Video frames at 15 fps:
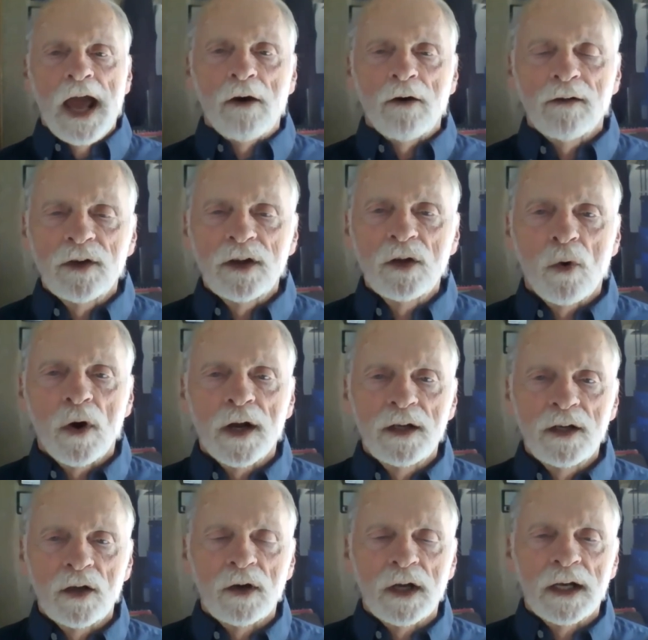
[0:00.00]
However you want to
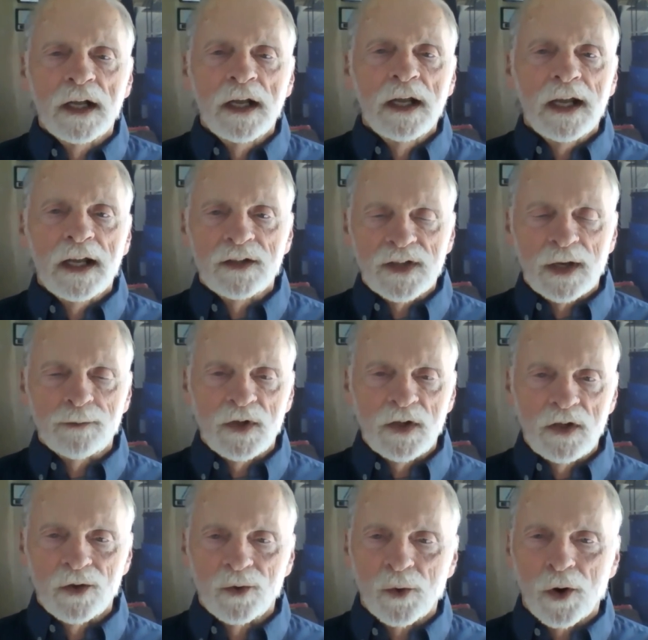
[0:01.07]
do it, it's up to
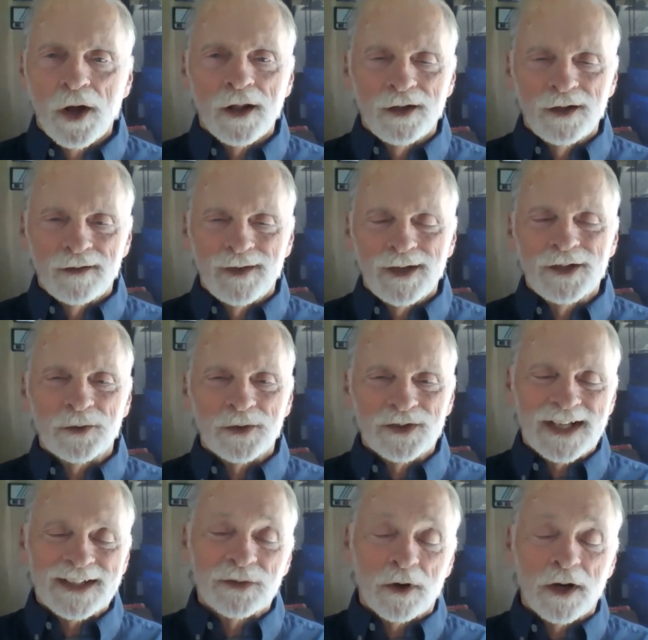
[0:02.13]
you. We're all individuals.
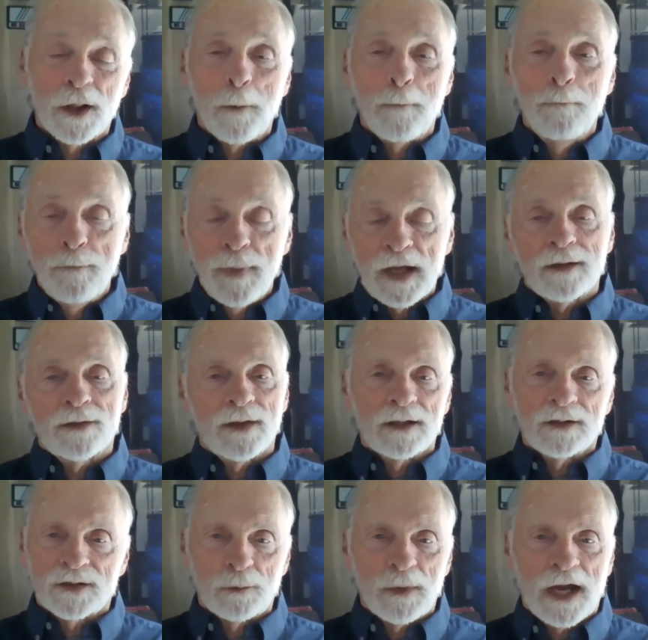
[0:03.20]
That's one of the big
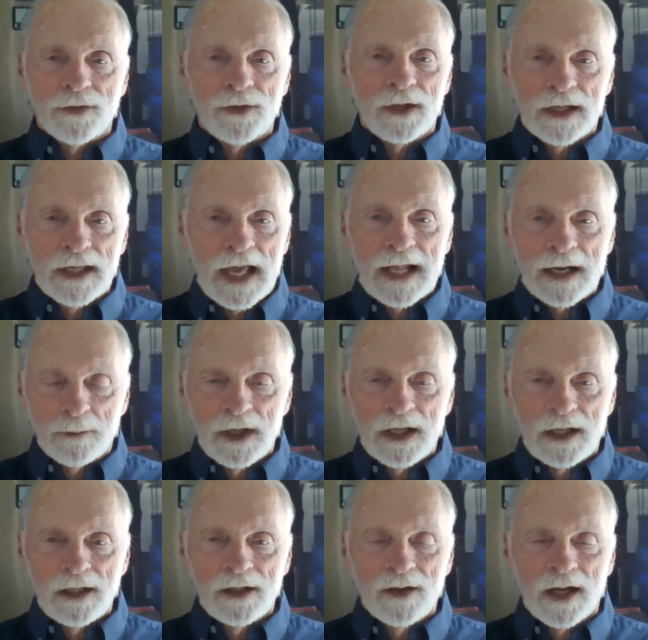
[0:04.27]
things about the
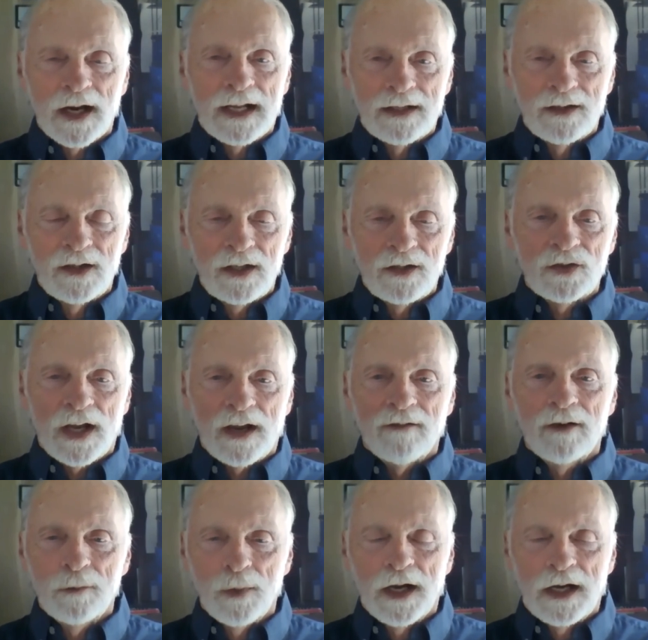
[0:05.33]
Academy that I teach
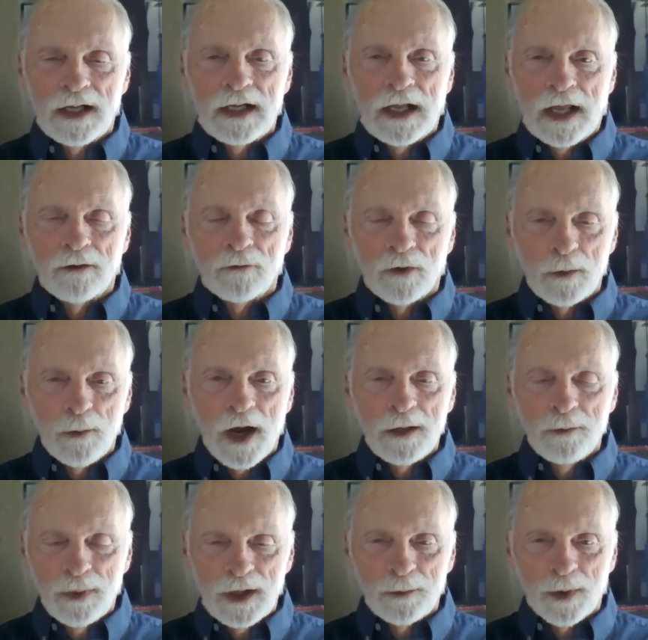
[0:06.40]
everybody and
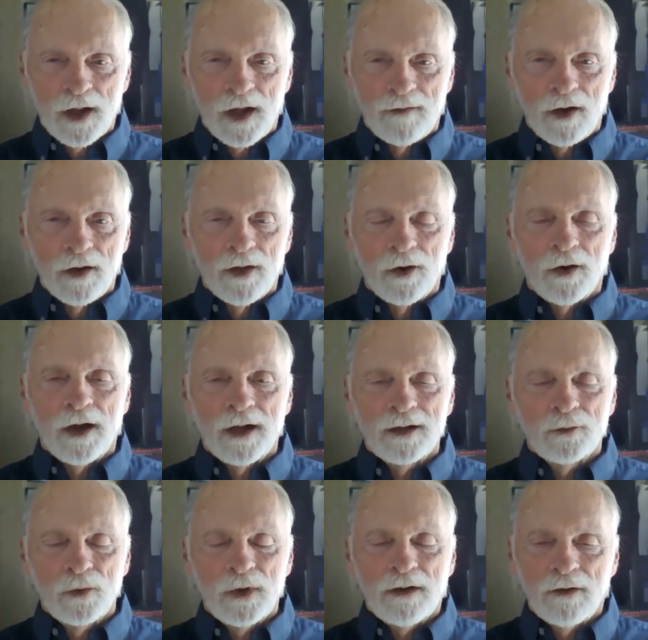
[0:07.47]
remind people of. Although
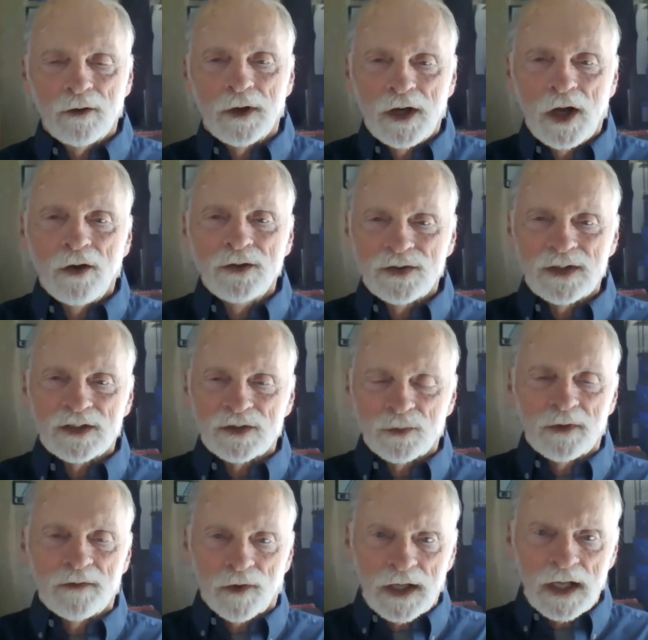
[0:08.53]
everyone knows this,
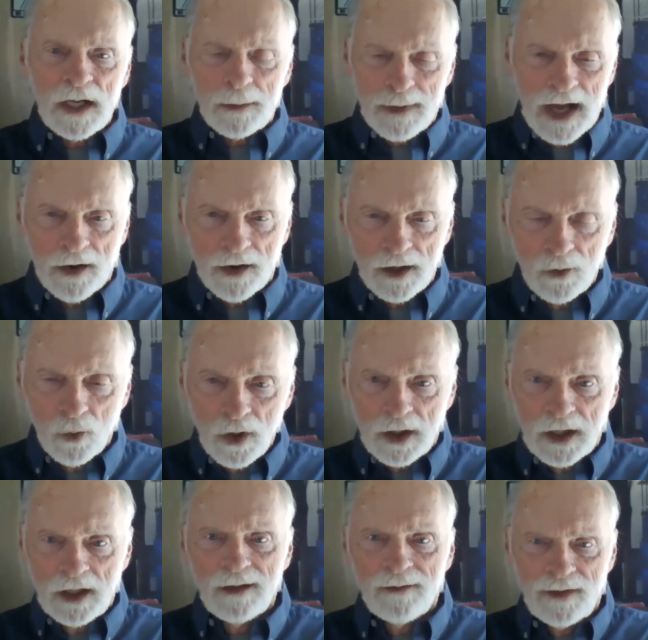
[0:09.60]
we forget about it. We're
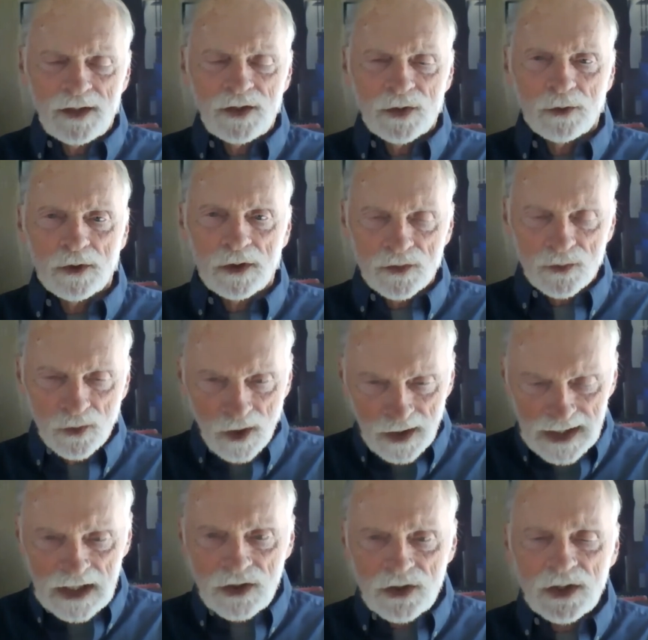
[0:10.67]
individuals. We're
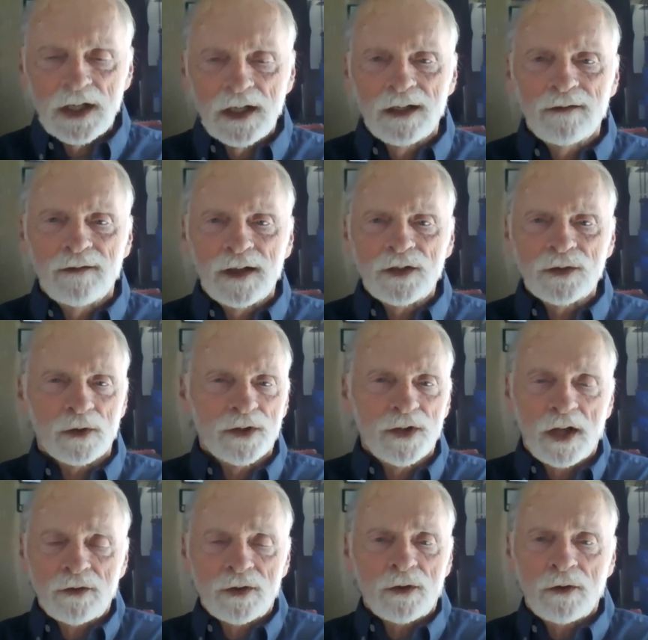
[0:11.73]
each individual.
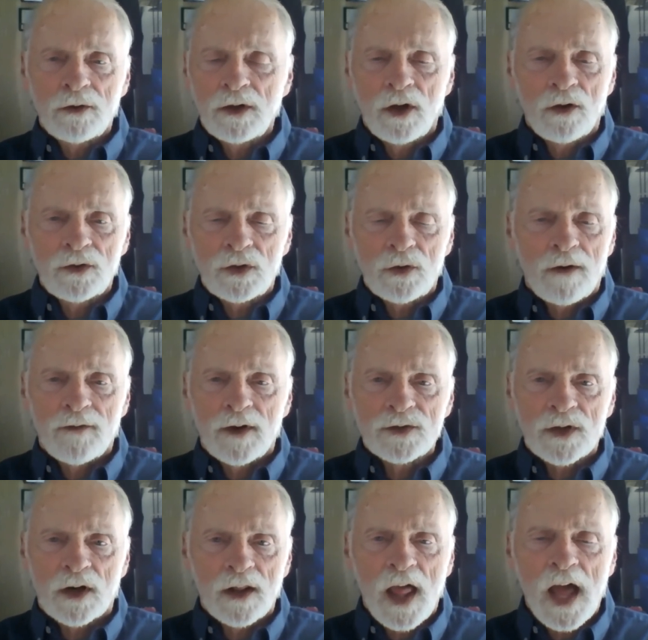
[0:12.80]
No two of
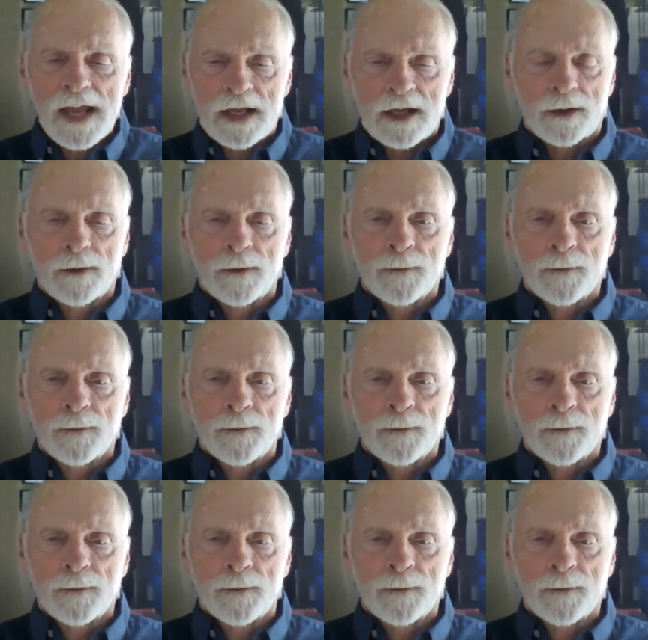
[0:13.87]
us are alike.